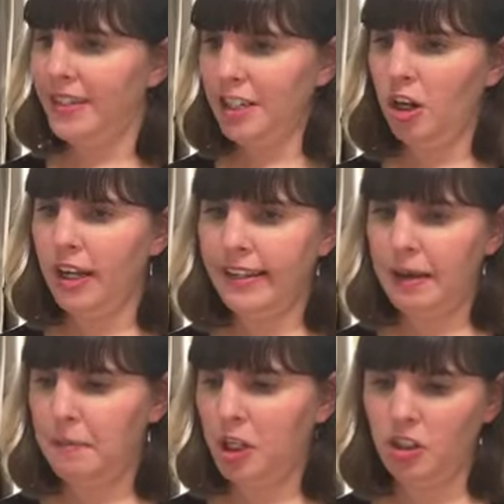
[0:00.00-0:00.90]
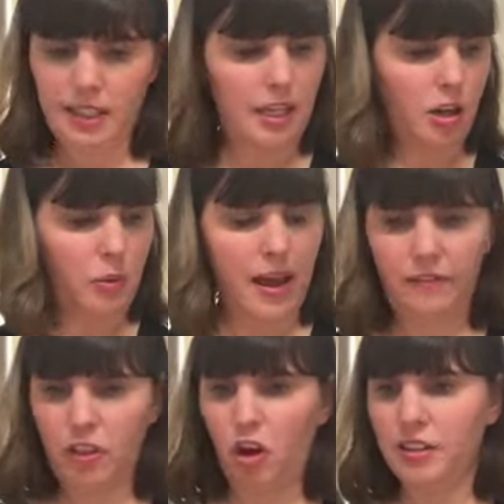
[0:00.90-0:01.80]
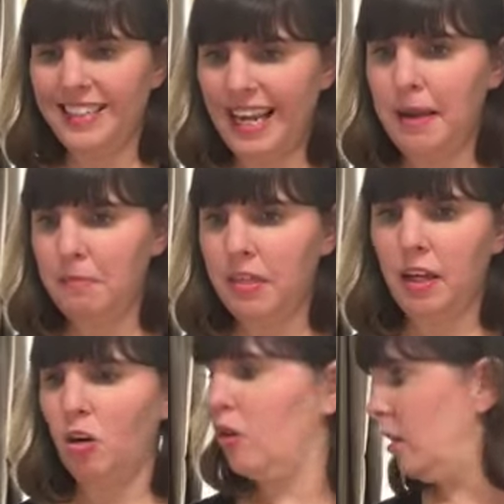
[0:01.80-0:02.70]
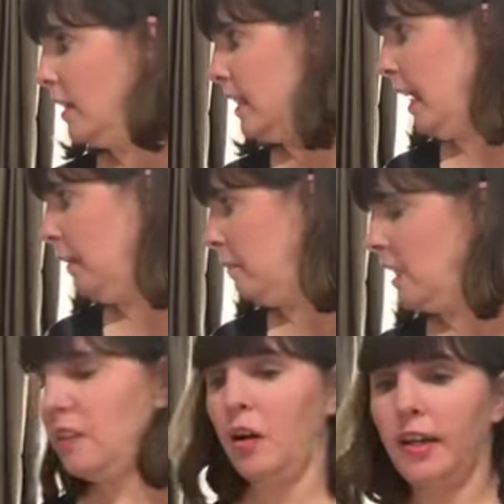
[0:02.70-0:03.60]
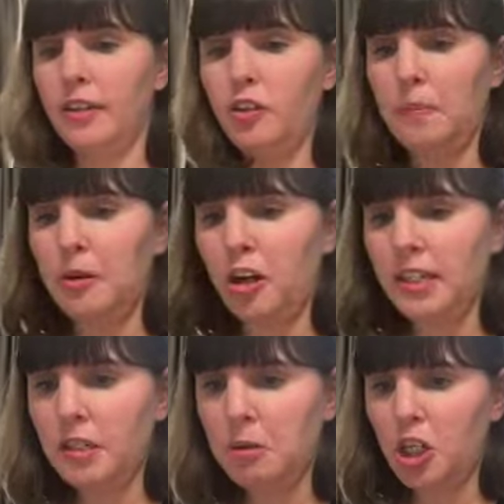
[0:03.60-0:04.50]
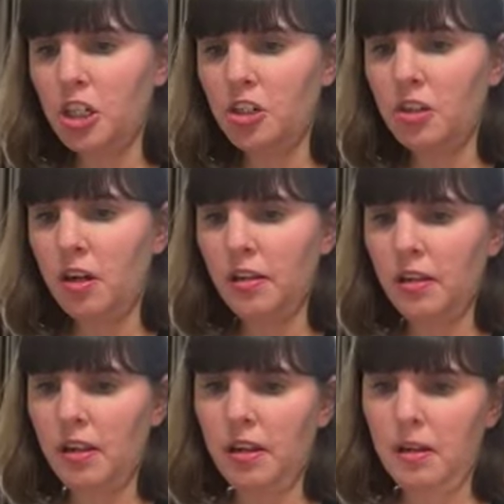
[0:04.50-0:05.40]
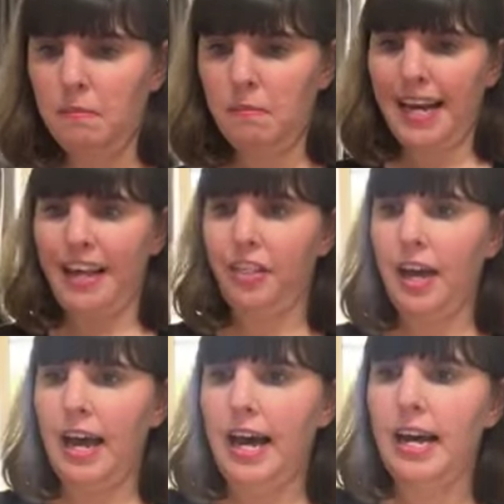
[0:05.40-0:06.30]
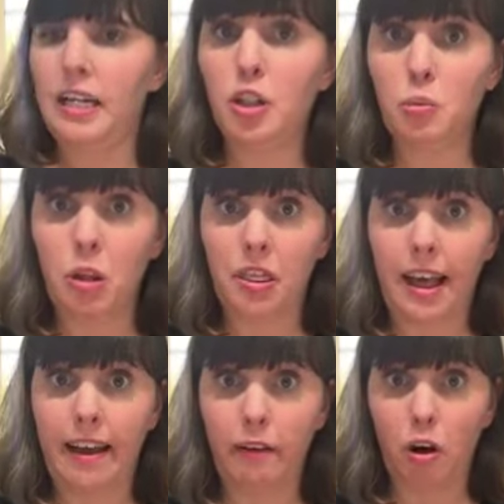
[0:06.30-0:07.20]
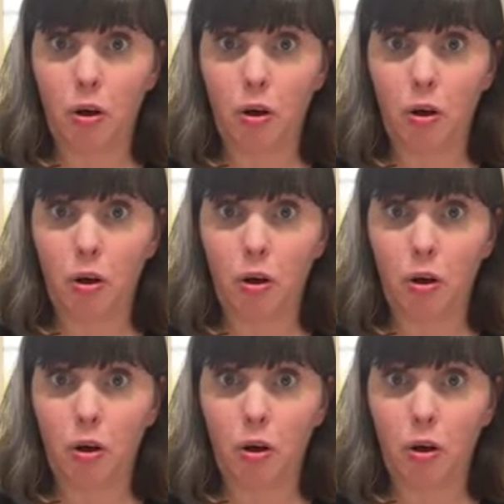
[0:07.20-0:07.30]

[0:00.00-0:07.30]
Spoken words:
No, I don't like that because then I'll have the same thing on the same side. So I'm going to put my other heart with the